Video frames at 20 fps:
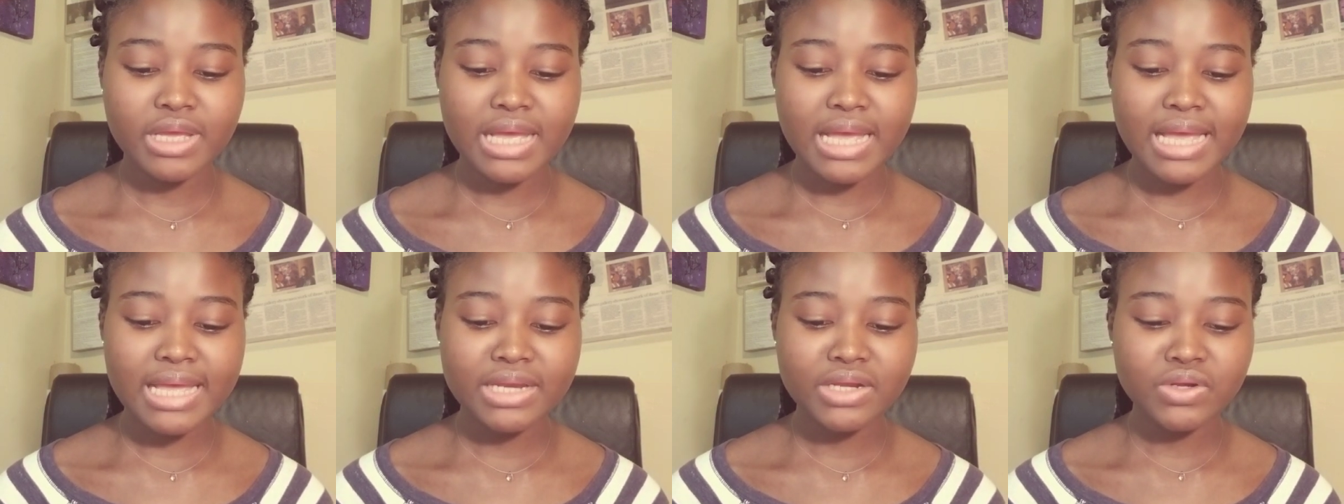
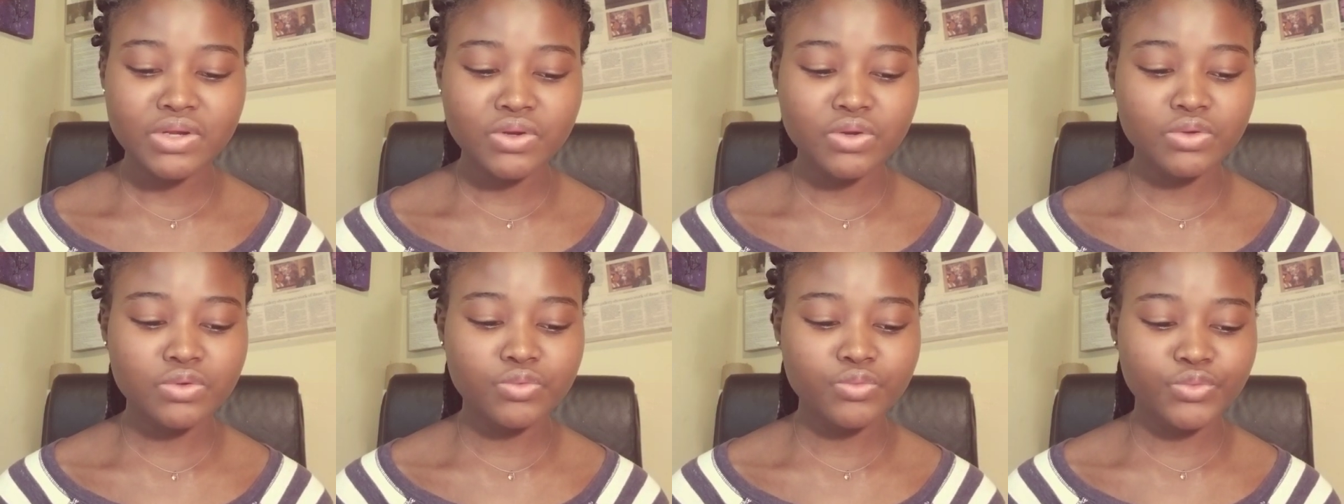are
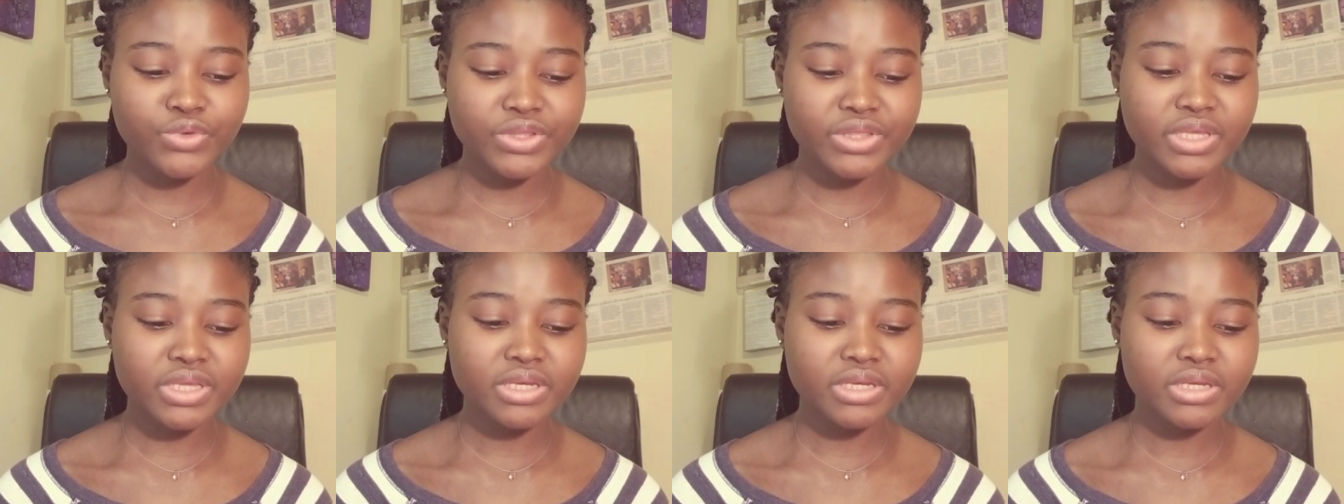not
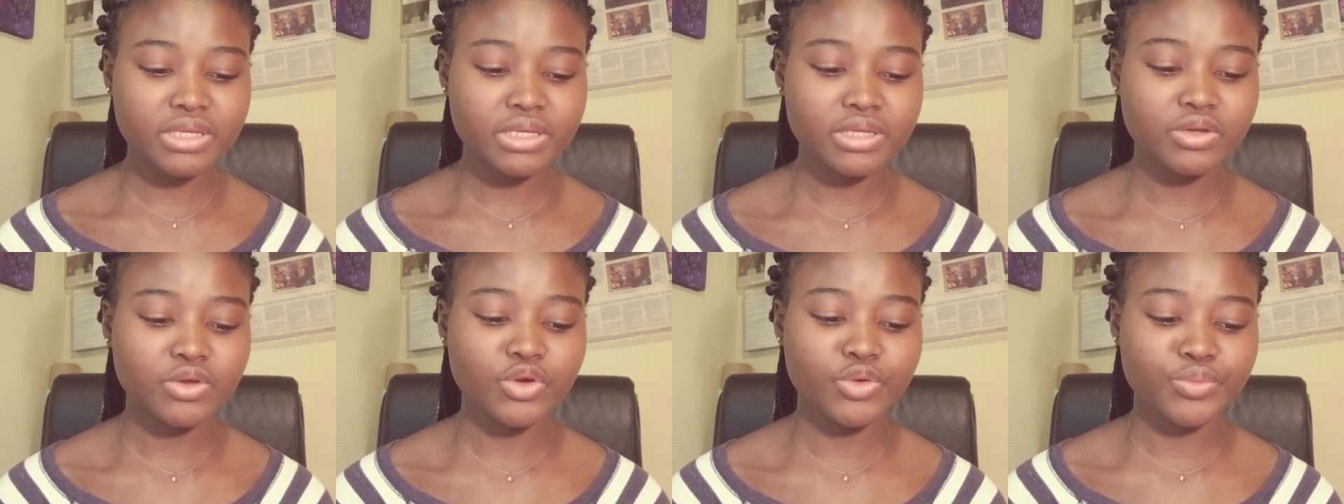within
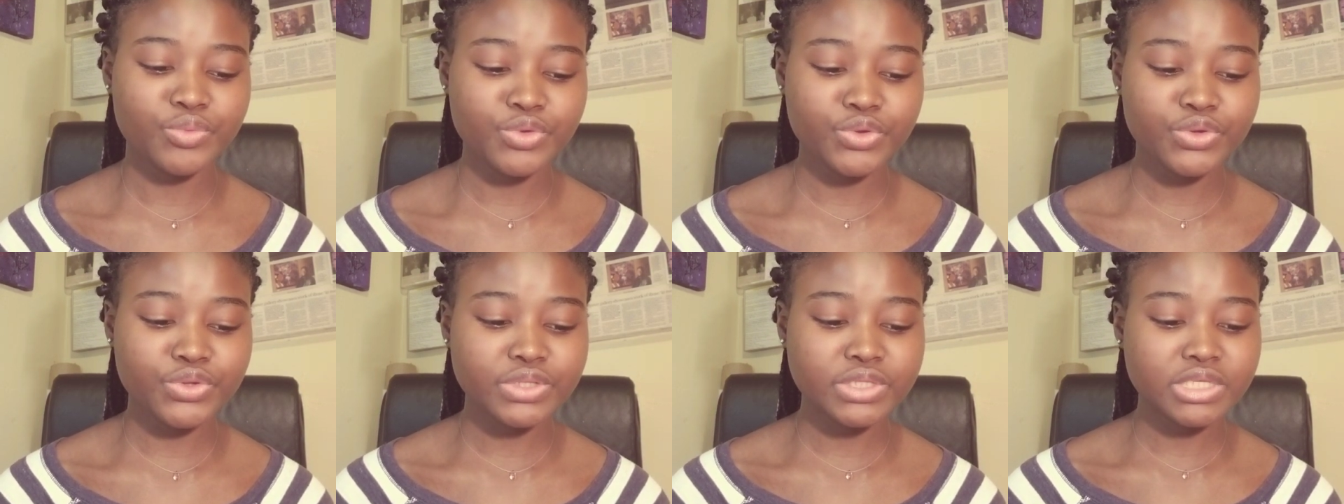the
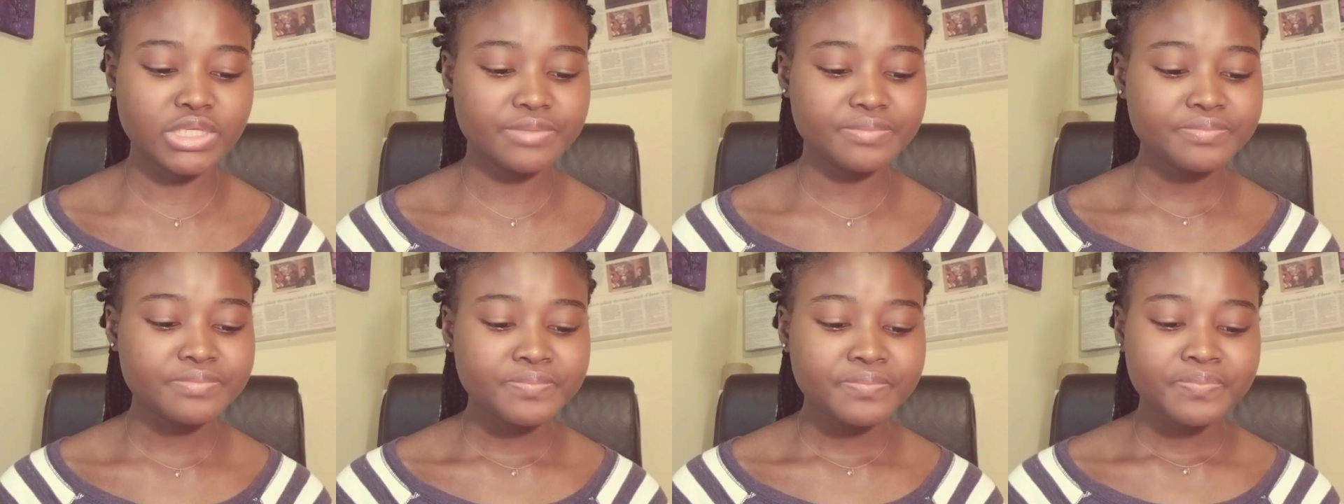community?